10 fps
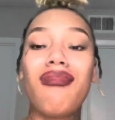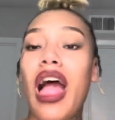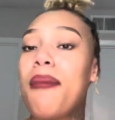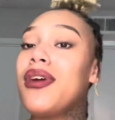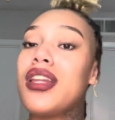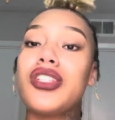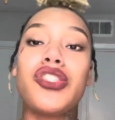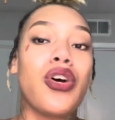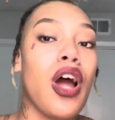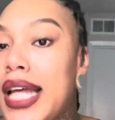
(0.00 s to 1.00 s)
I'm gonna just
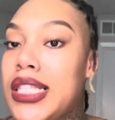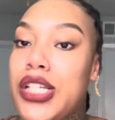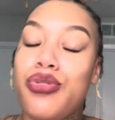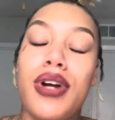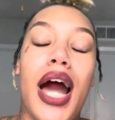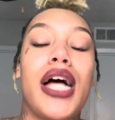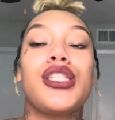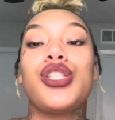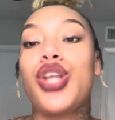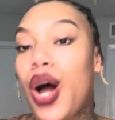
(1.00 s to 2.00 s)
start off and let you guys
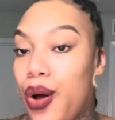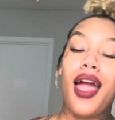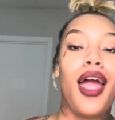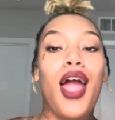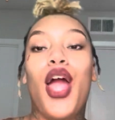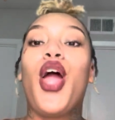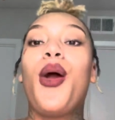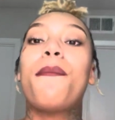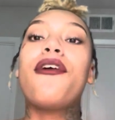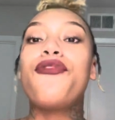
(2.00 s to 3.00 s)
know,
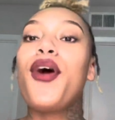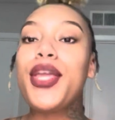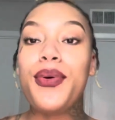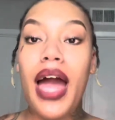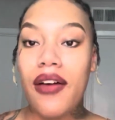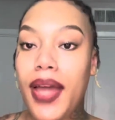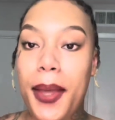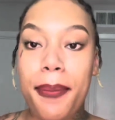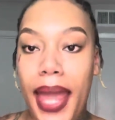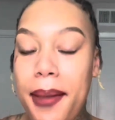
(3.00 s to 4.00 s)
before you have a
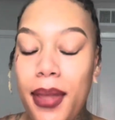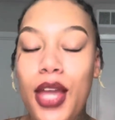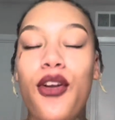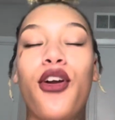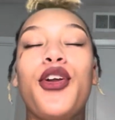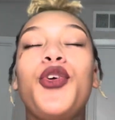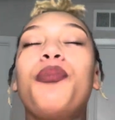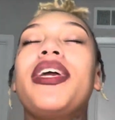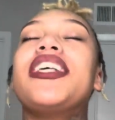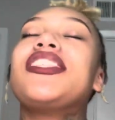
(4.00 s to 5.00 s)
baby, girl, you
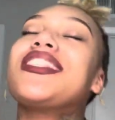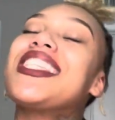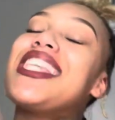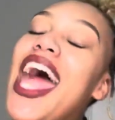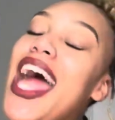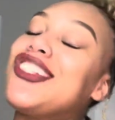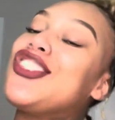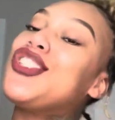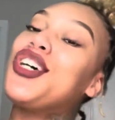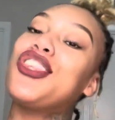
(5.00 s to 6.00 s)
be
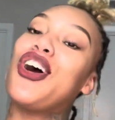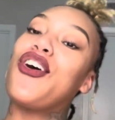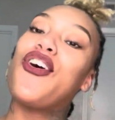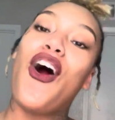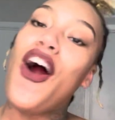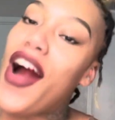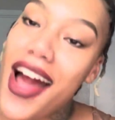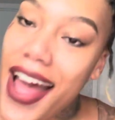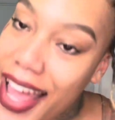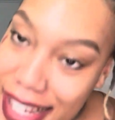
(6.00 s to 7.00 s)
snatched to the
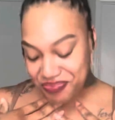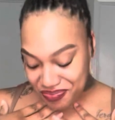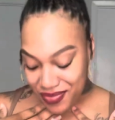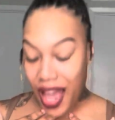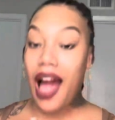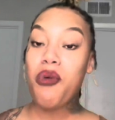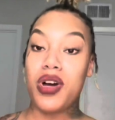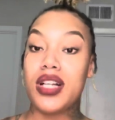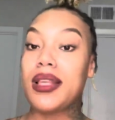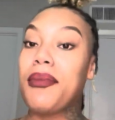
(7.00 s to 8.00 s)
guard. I'm
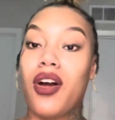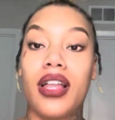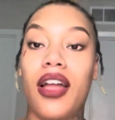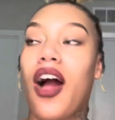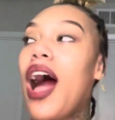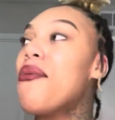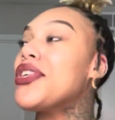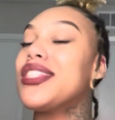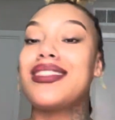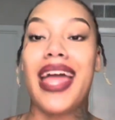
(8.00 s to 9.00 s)
not gonna lie, y'all, I was
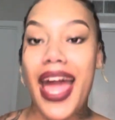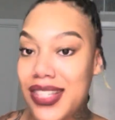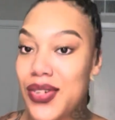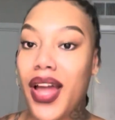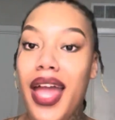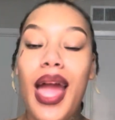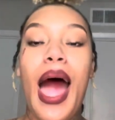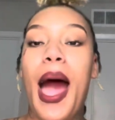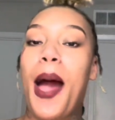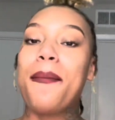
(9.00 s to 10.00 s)
snatched, okay?
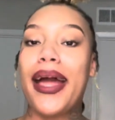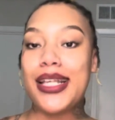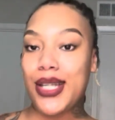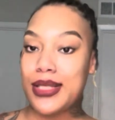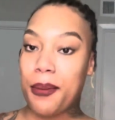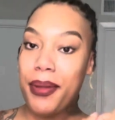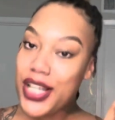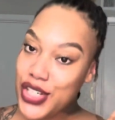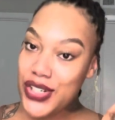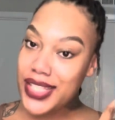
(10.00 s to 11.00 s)
I might insert some
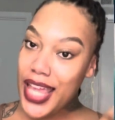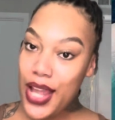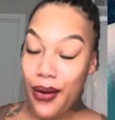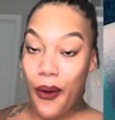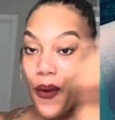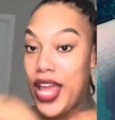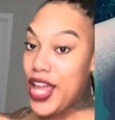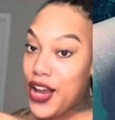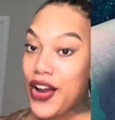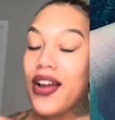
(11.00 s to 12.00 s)
pictures here or
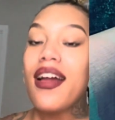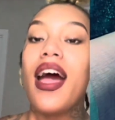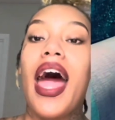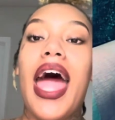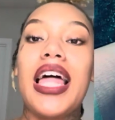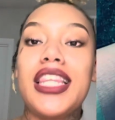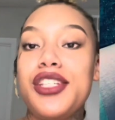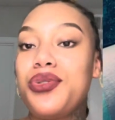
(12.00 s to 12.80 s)
here and let you